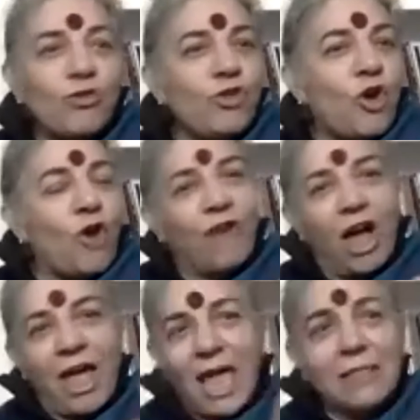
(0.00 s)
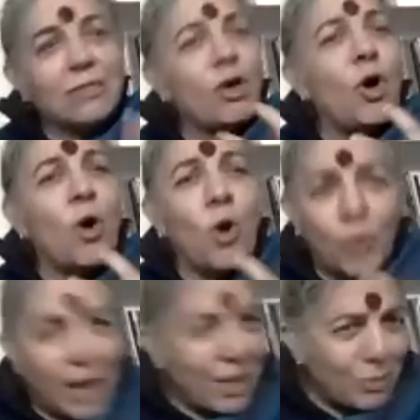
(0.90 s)
of our health or our
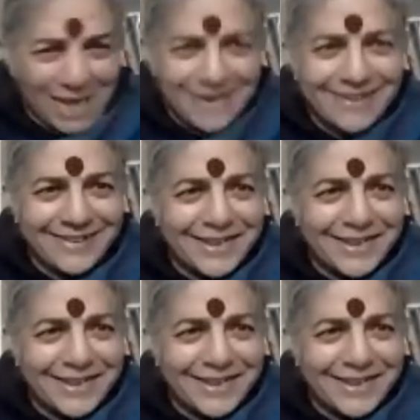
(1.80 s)
humanity.